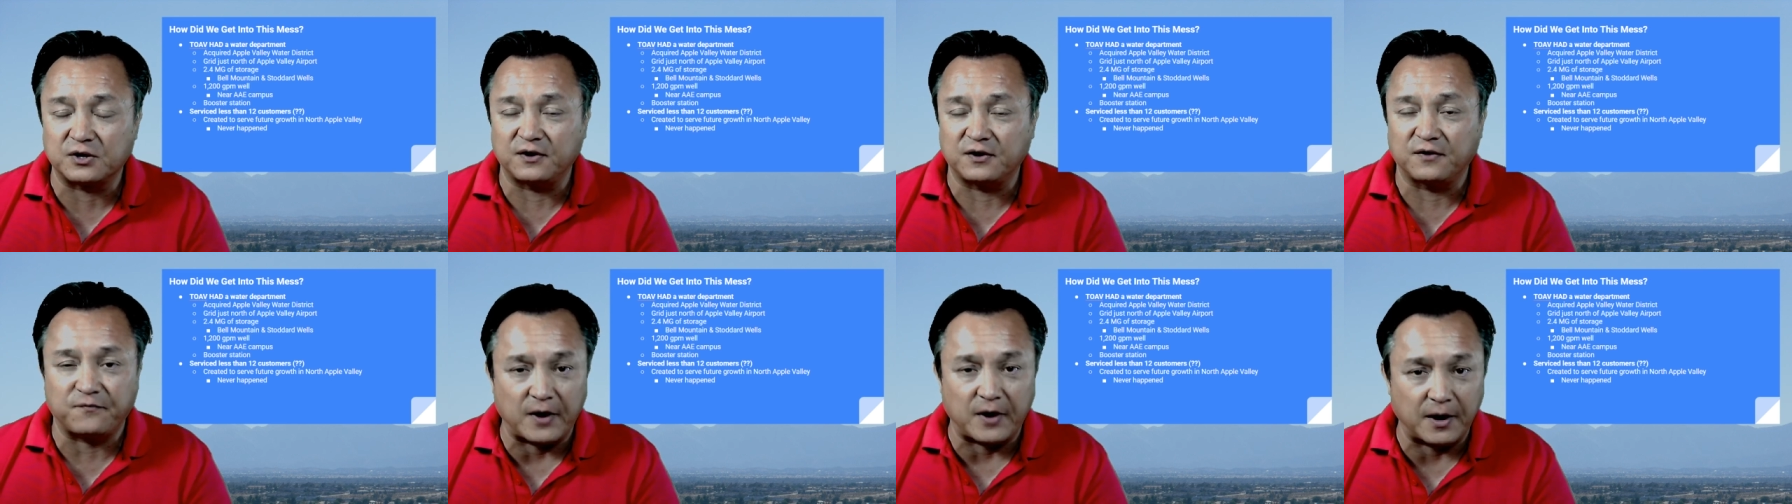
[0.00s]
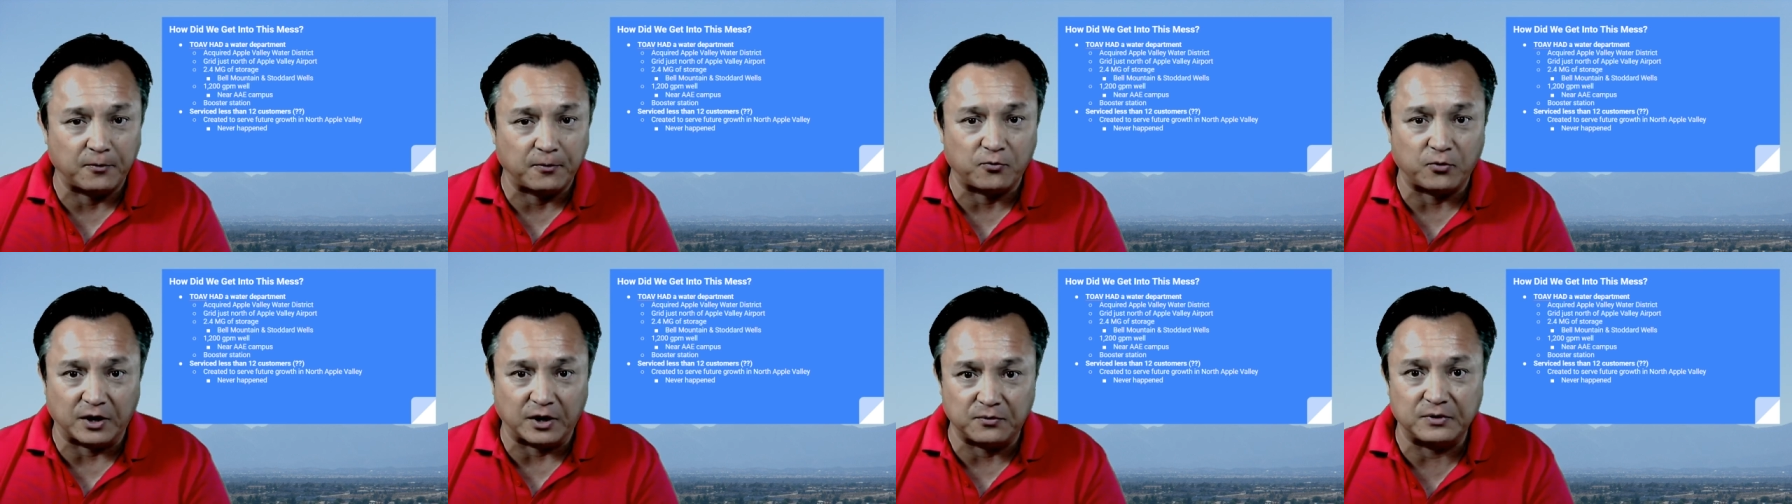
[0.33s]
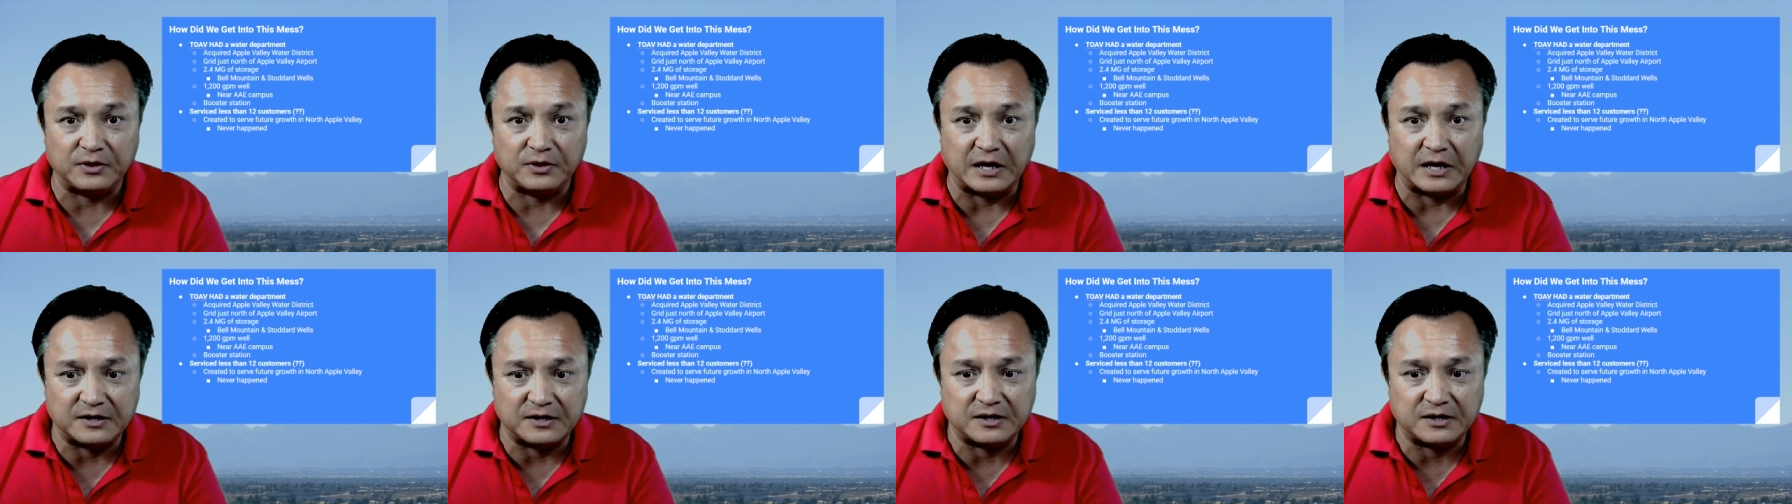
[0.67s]
if I'm correct with
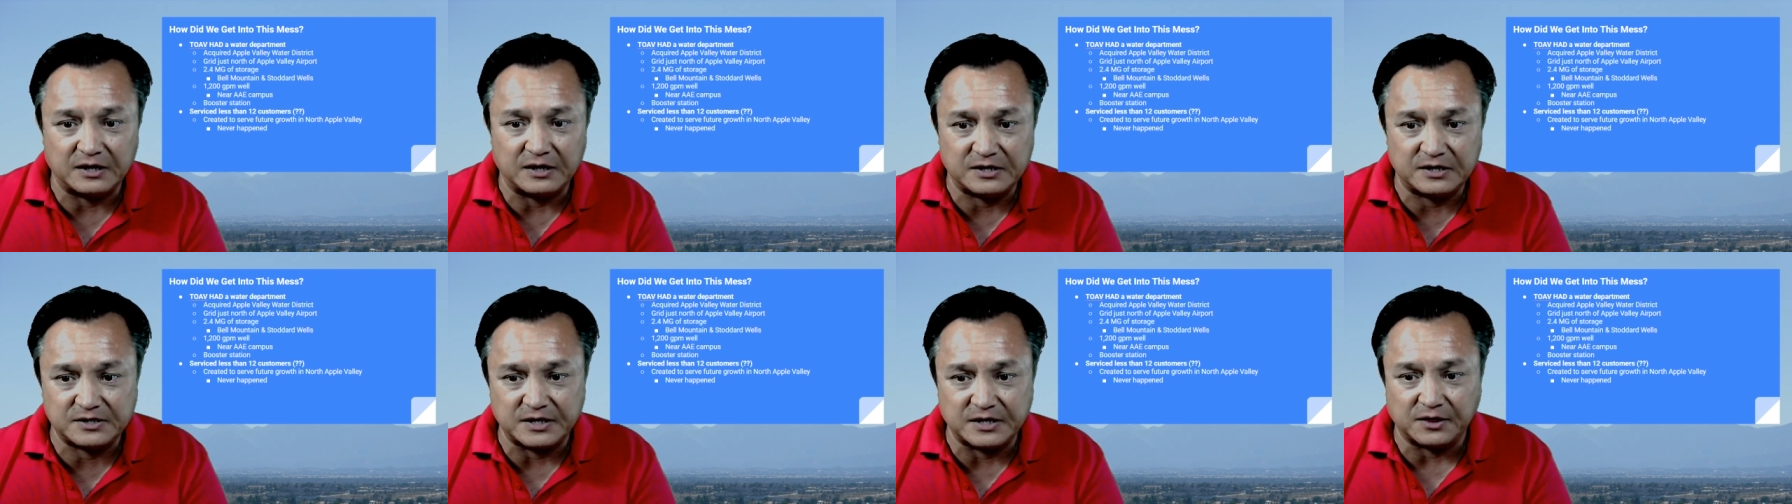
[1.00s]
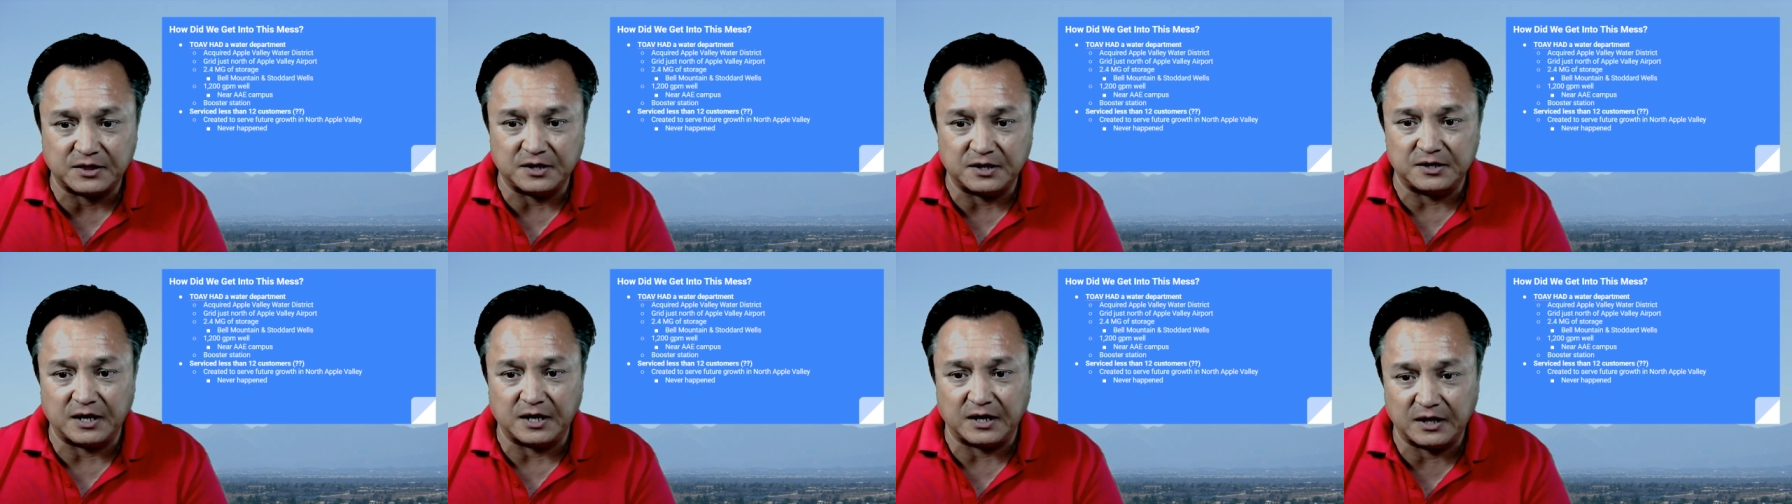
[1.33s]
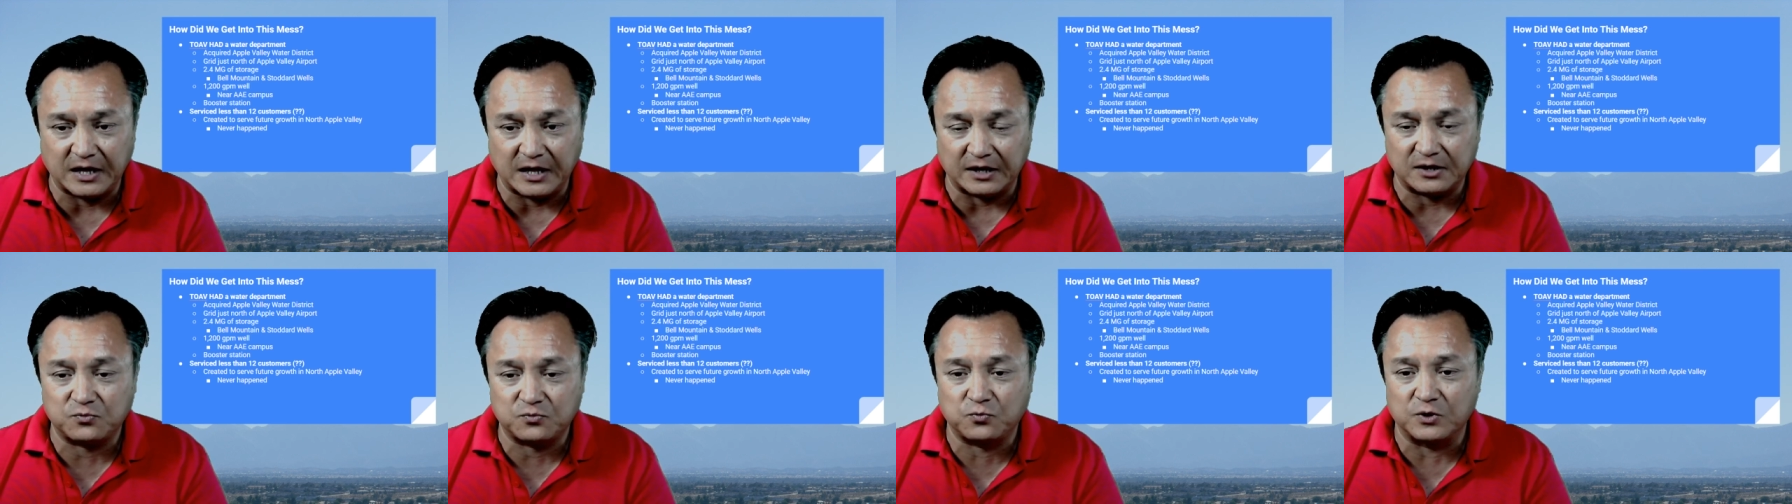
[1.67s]
that, that's that, the,
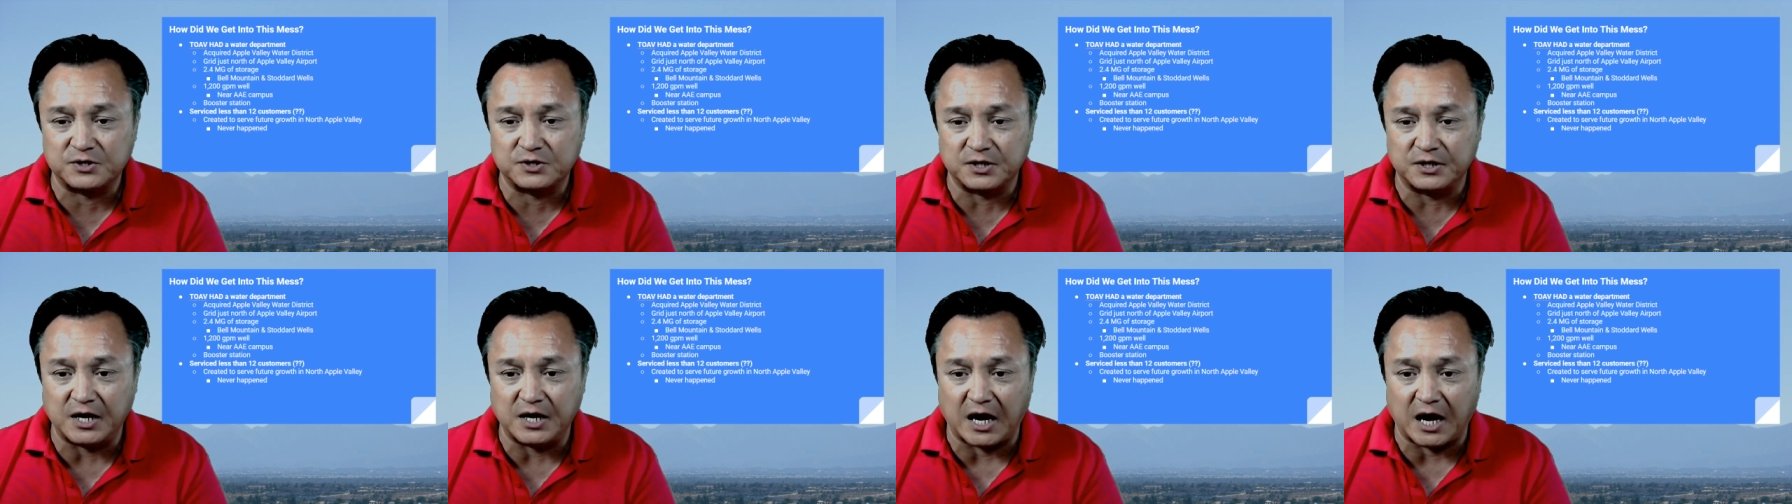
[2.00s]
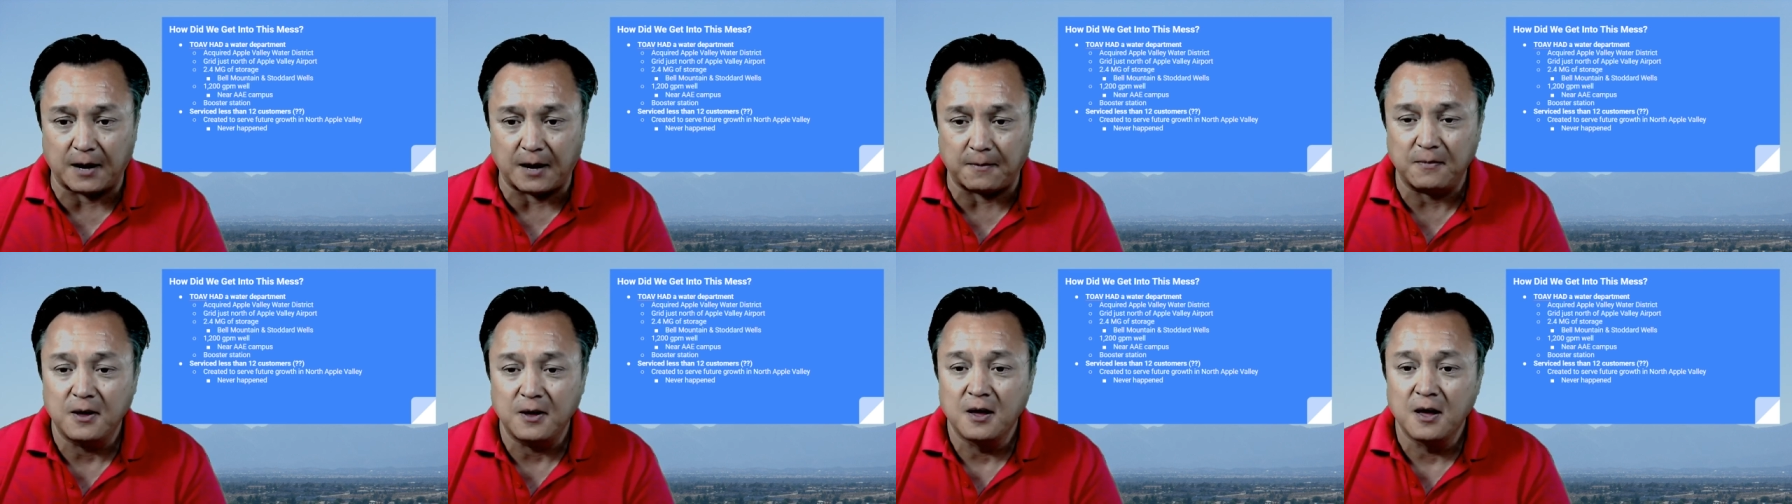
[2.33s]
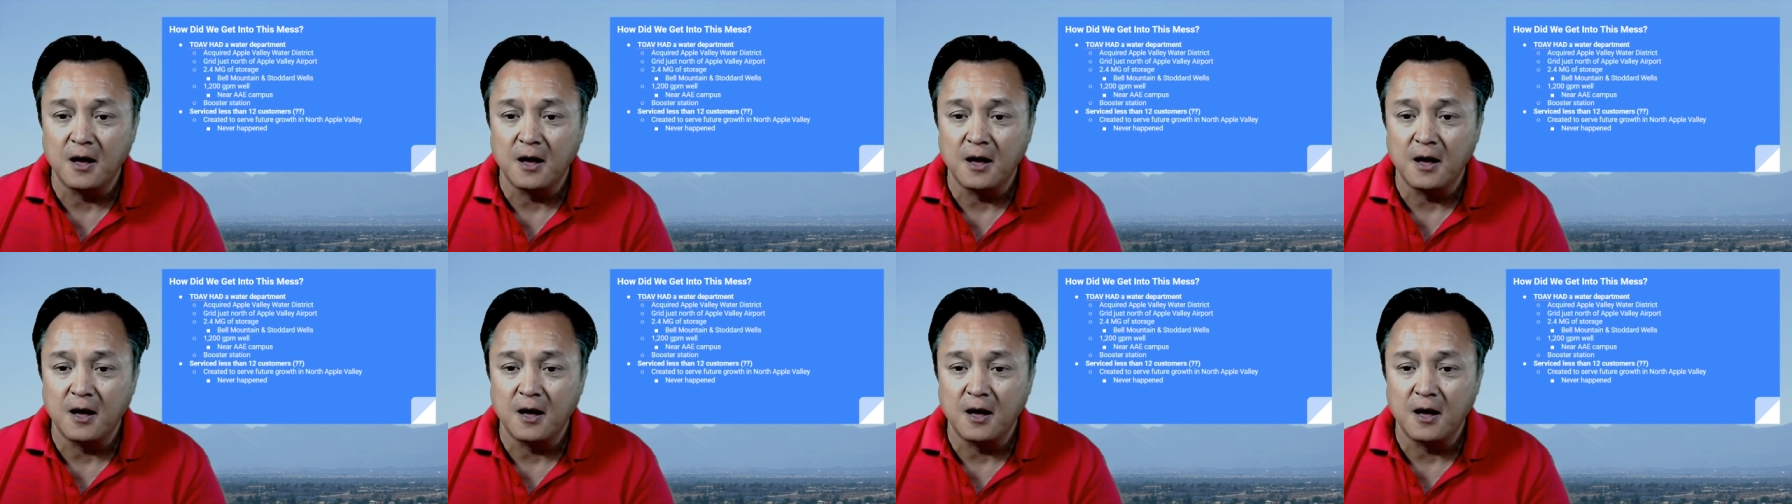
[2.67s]
that was the name.